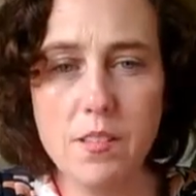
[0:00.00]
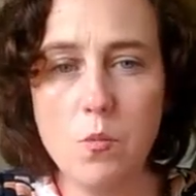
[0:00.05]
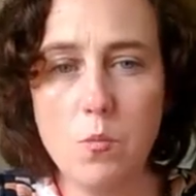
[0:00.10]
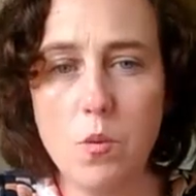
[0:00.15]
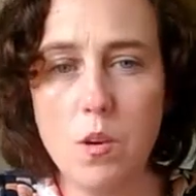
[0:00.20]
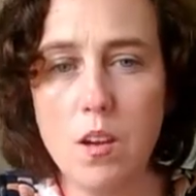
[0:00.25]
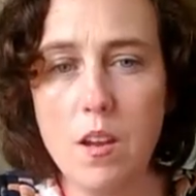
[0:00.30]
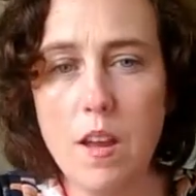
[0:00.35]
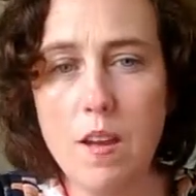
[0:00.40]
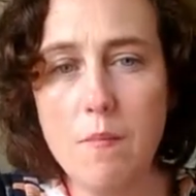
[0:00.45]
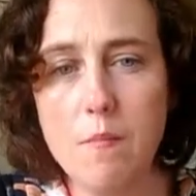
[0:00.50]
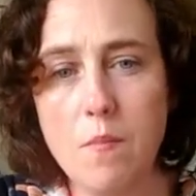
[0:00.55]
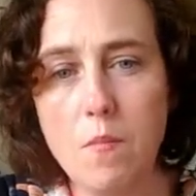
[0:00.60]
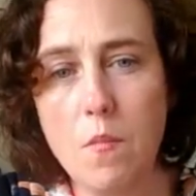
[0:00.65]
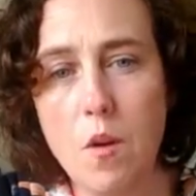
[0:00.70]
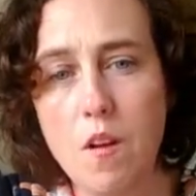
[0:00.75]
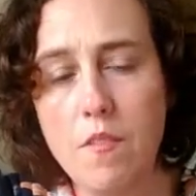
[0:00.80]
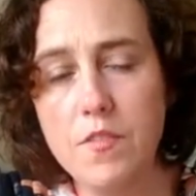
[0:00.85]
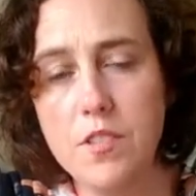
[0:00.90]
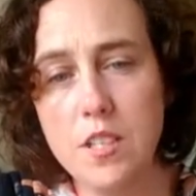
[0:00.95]
So
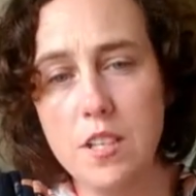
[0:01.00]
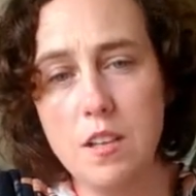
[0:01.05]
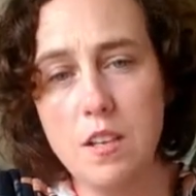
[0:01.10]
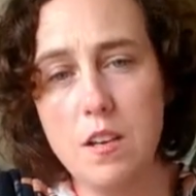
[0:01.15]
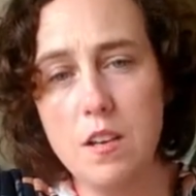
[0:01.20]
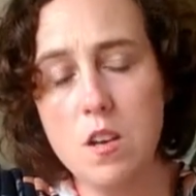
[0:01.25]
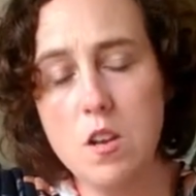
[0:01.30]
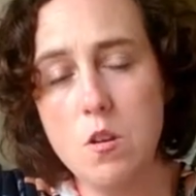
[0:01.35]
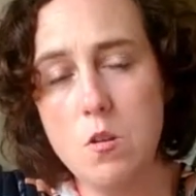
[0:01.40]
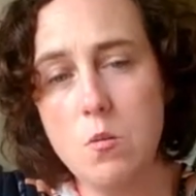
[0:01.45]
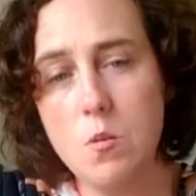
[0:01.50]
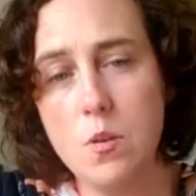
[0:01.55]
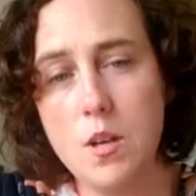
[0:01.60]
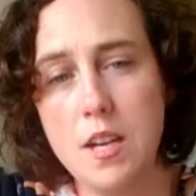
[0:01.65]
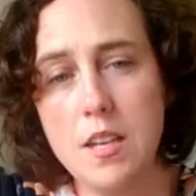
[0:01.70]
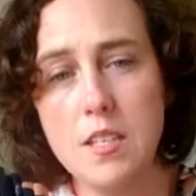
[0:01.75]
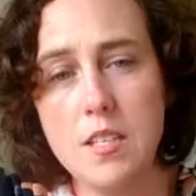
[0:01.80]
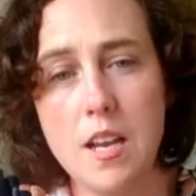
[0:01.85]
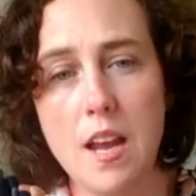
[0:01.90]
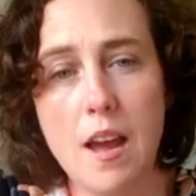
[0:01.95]
often you will
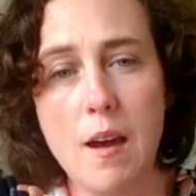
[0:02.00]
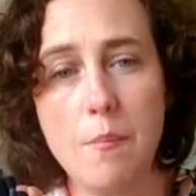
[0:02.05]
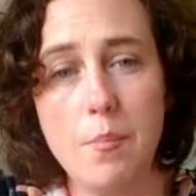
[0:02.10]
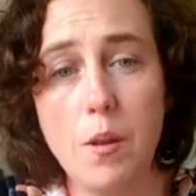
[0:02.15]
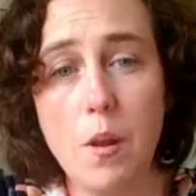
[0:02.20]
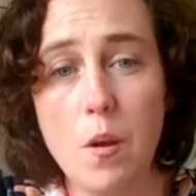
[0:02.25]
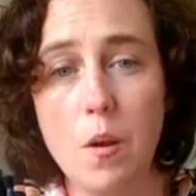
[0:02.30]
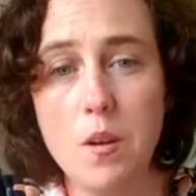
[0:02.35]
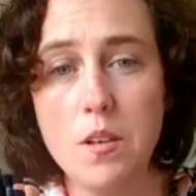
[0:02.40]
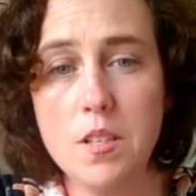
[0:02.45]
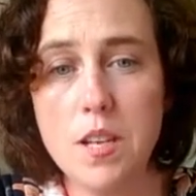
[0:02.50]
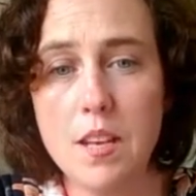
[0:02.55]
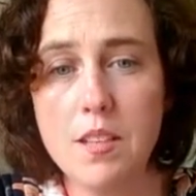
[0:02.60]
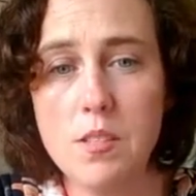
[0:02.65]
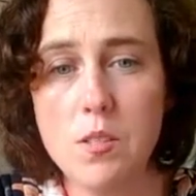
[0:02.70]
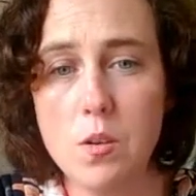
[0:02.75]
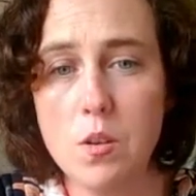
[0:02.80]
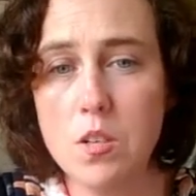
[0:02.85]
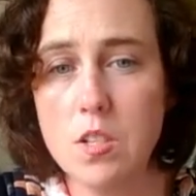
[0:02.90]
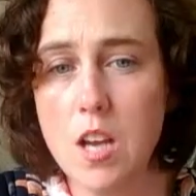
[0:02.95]
need to upload a
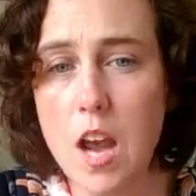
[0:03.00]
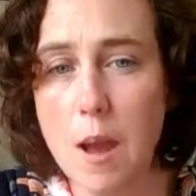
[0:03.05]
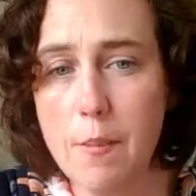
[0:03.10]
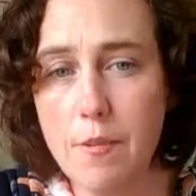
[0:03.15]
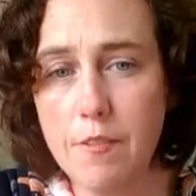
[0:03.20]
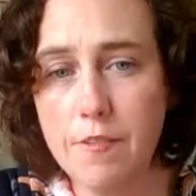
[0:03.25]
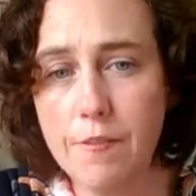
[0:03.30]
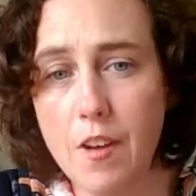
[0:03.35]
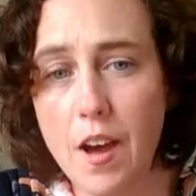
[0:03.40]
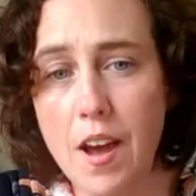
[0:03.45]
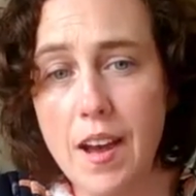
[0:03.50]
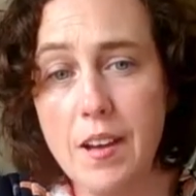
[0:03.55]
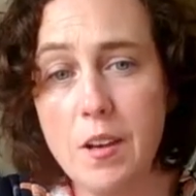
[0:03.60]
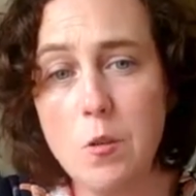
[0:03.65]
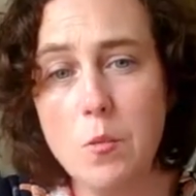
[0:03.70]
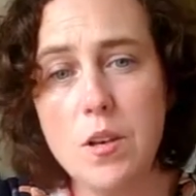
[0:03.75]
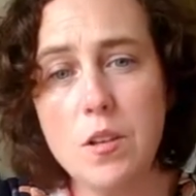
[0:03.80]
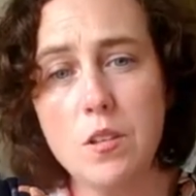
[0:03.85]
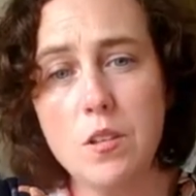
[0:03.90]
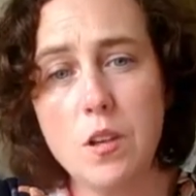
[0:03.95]
certain type of
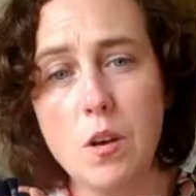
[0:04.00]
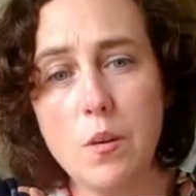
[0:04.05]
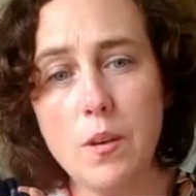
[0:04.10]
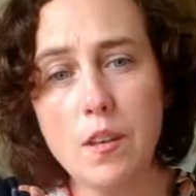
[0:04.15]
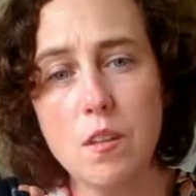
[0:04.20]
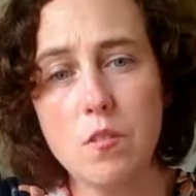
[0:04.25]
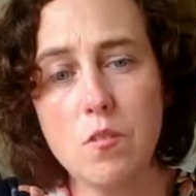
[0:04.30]
file when you're going